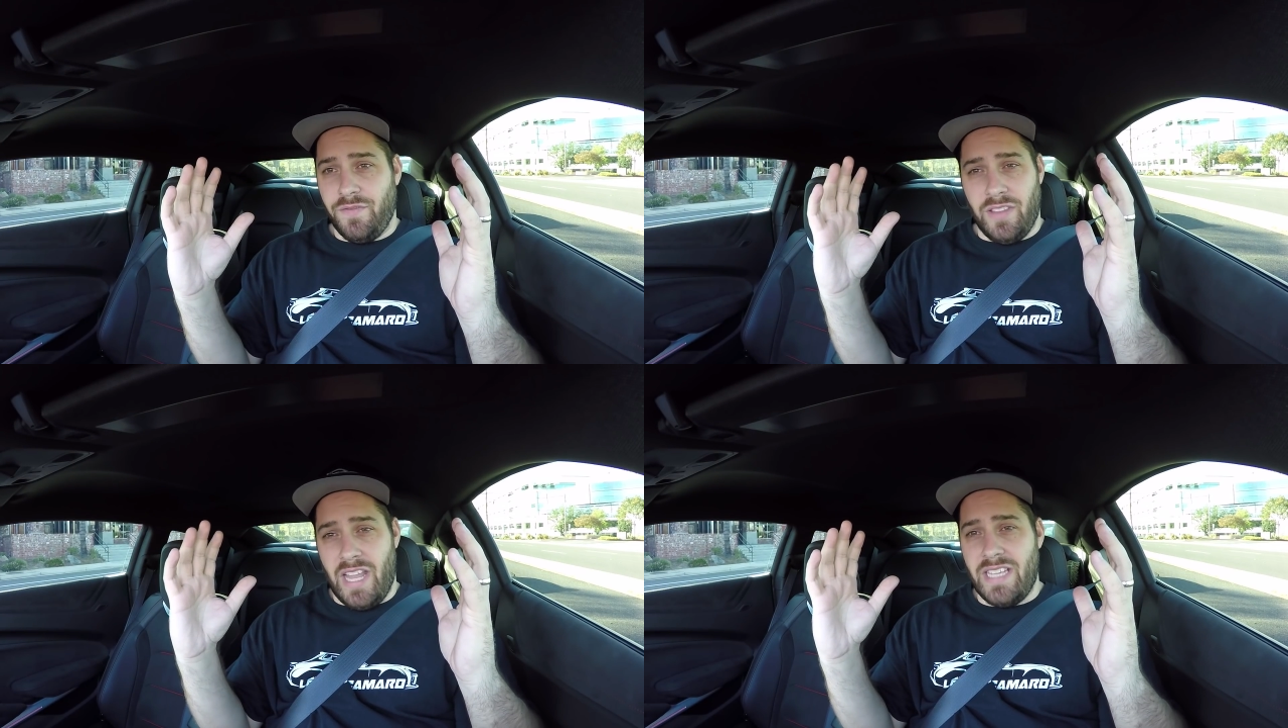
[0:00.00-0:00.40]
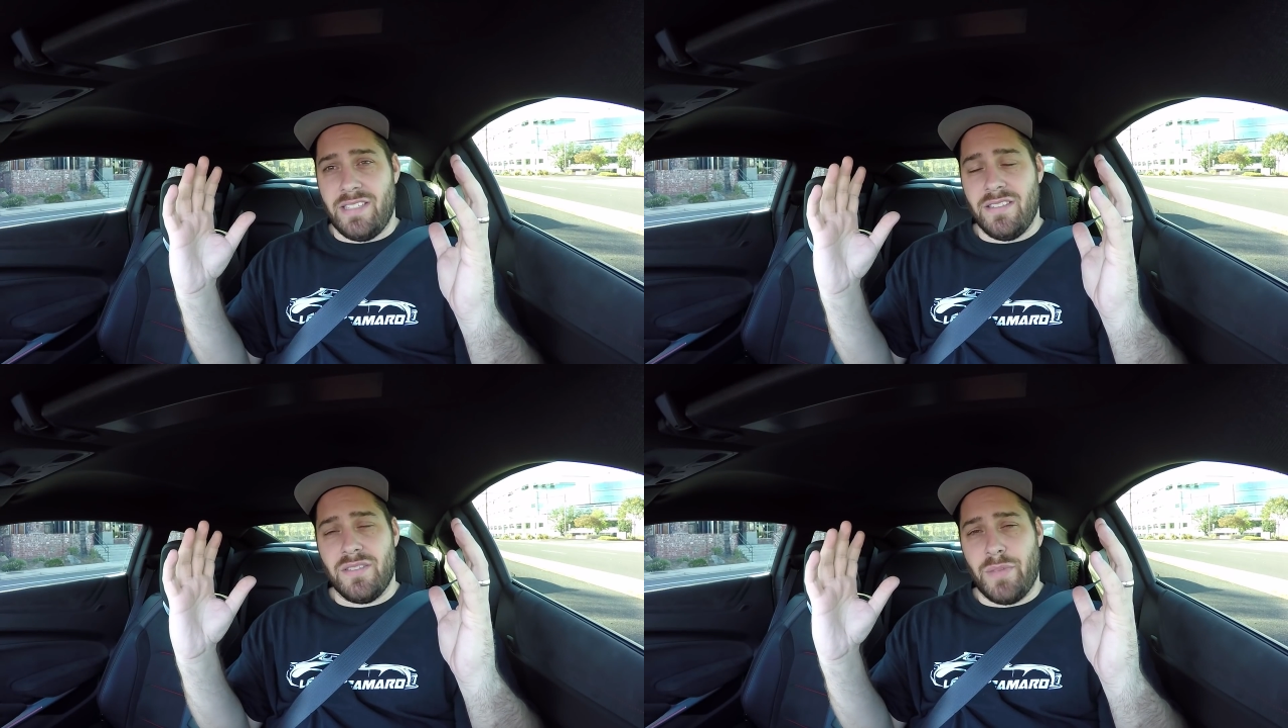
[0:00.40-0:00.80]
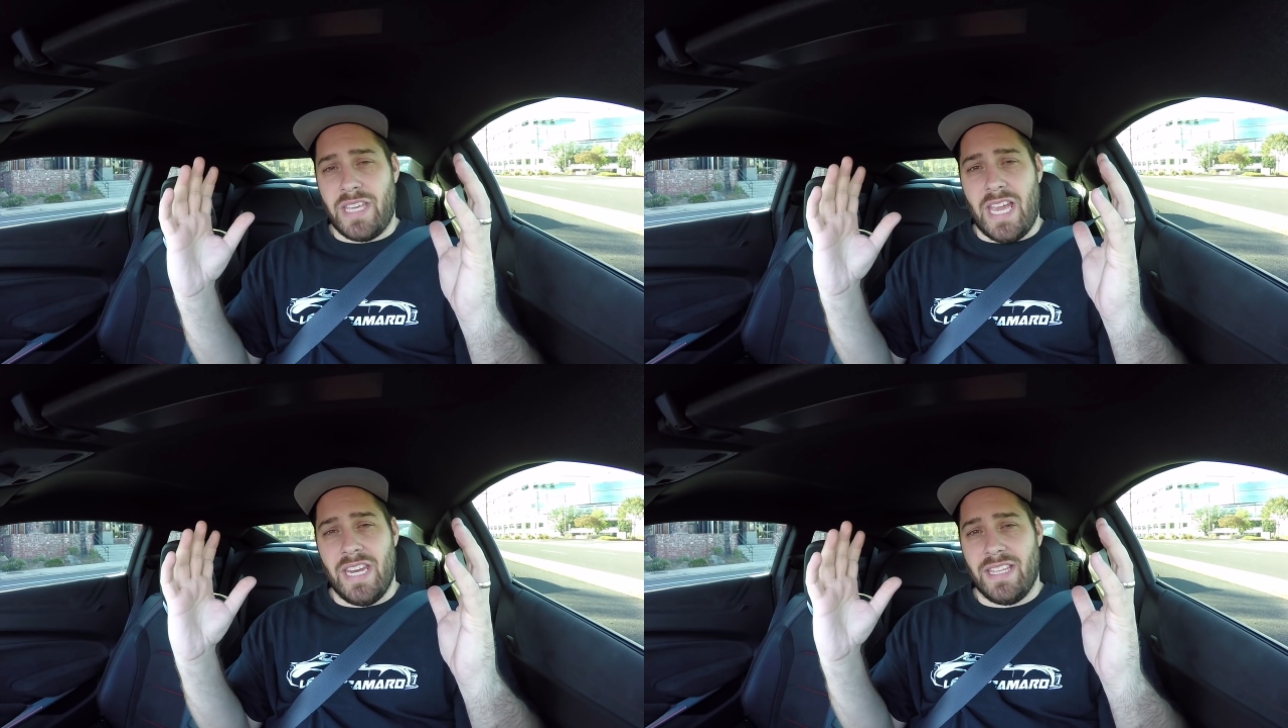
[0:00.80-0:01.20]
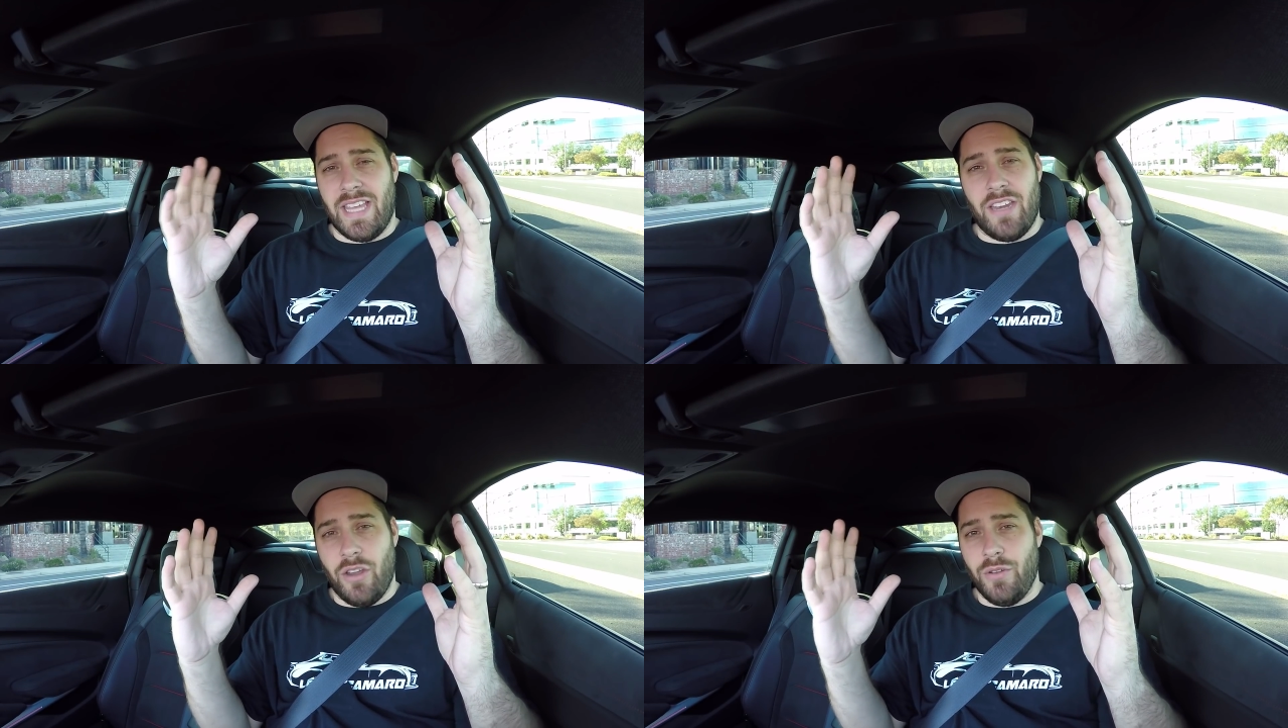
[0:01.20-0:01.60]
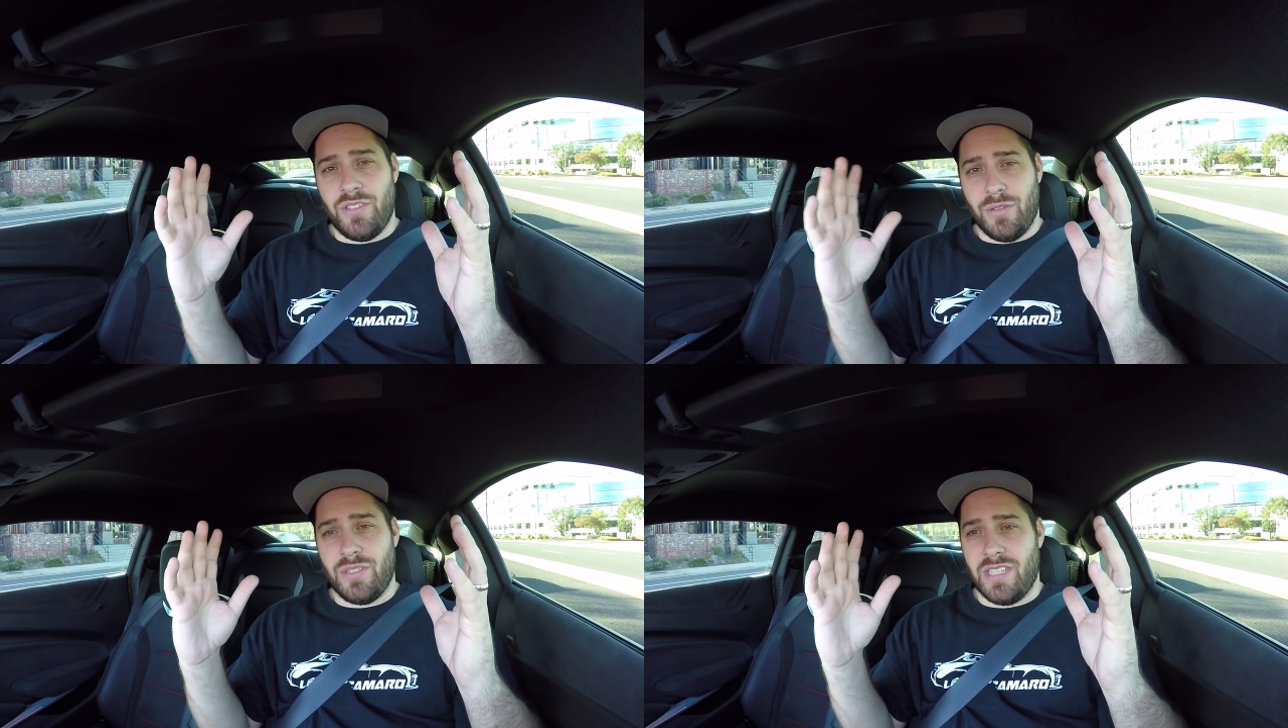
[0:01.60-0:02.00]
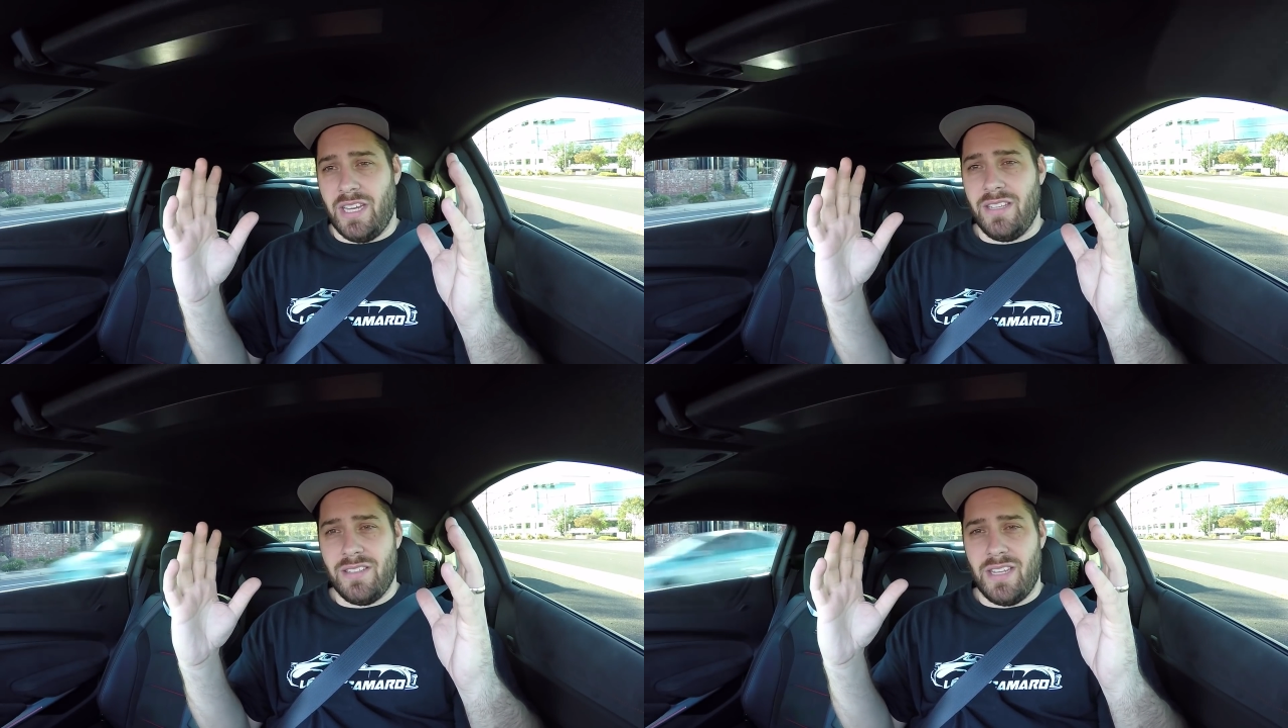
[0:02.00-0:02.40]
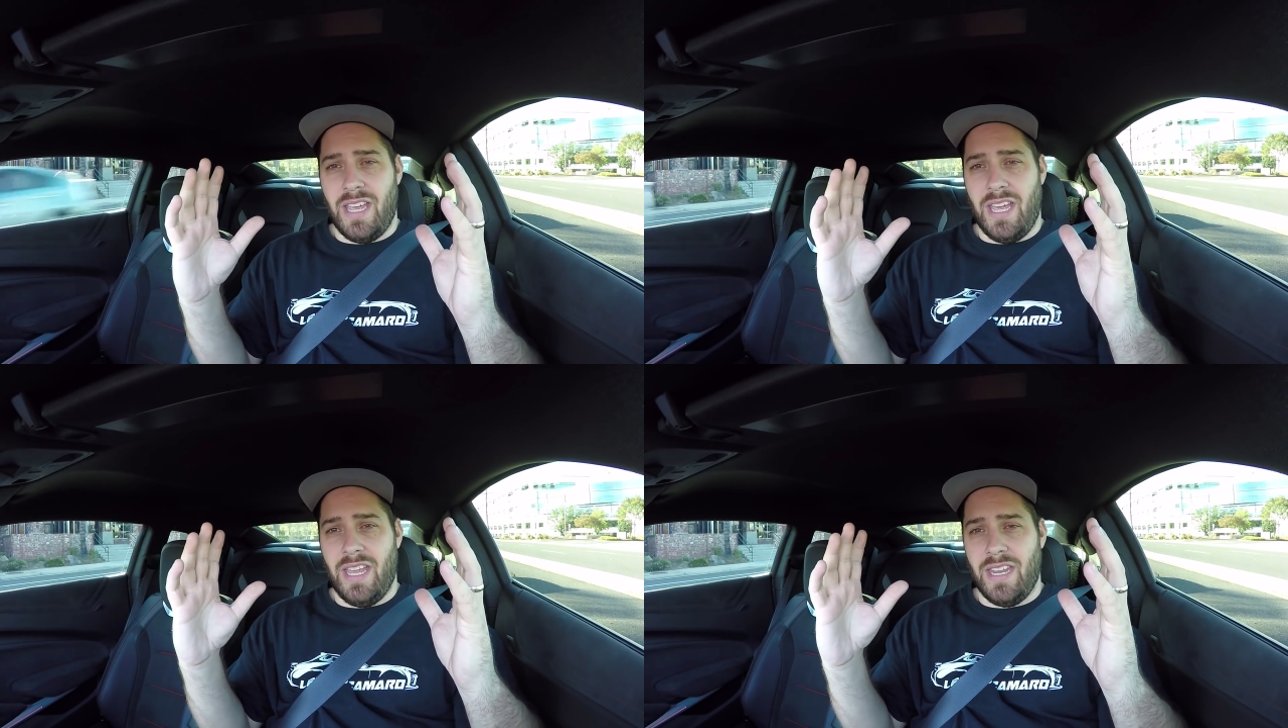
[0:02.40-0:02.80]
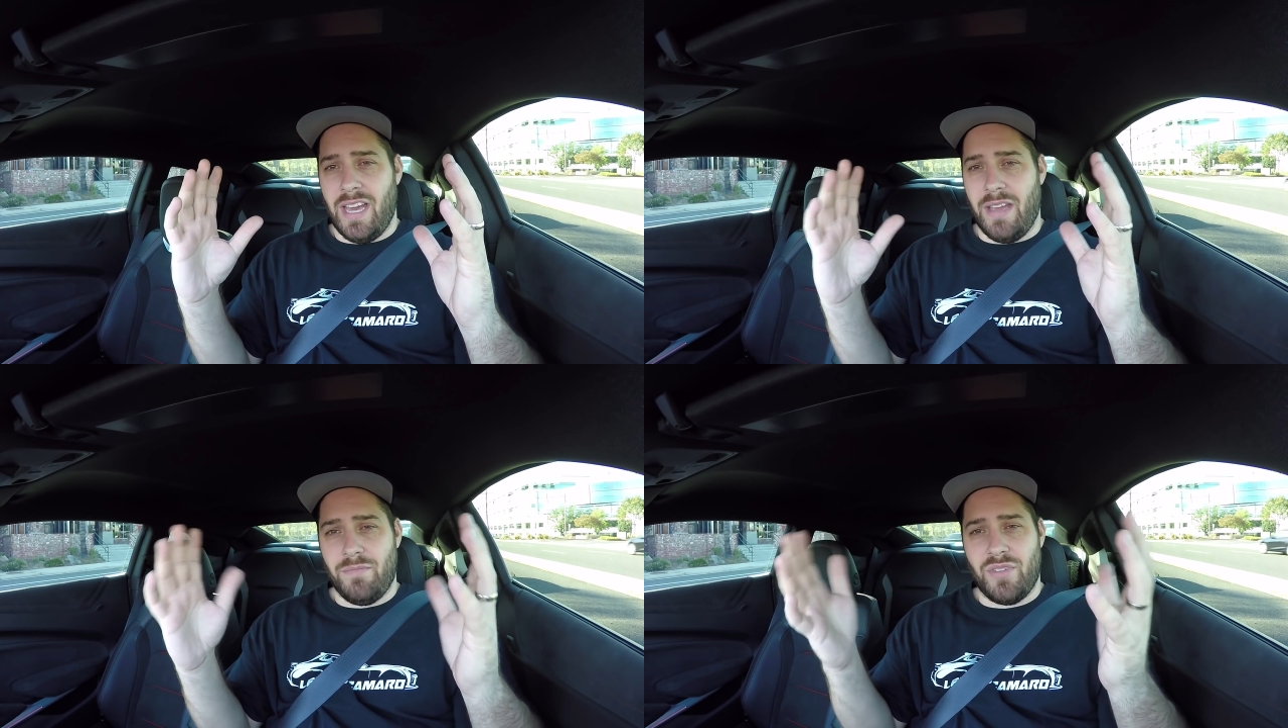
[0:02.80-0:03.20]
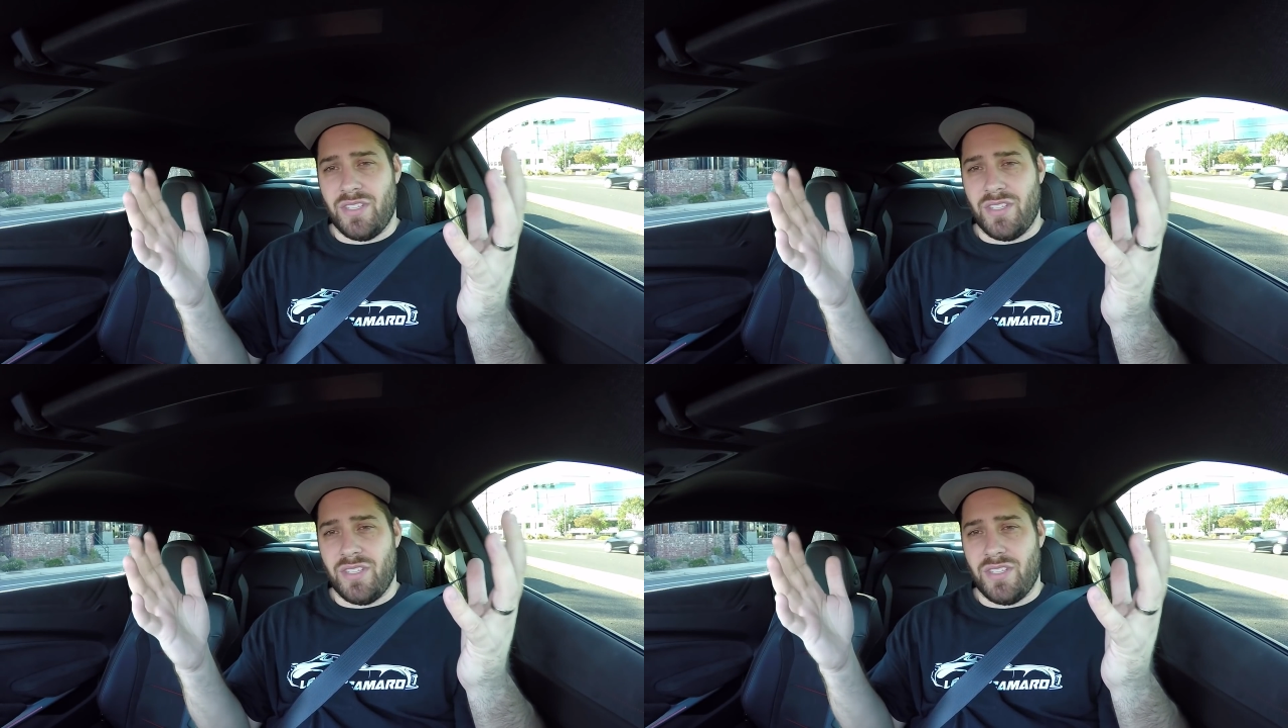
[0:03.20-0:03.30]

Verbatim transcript: licensed mechanic that knows those things, and I'm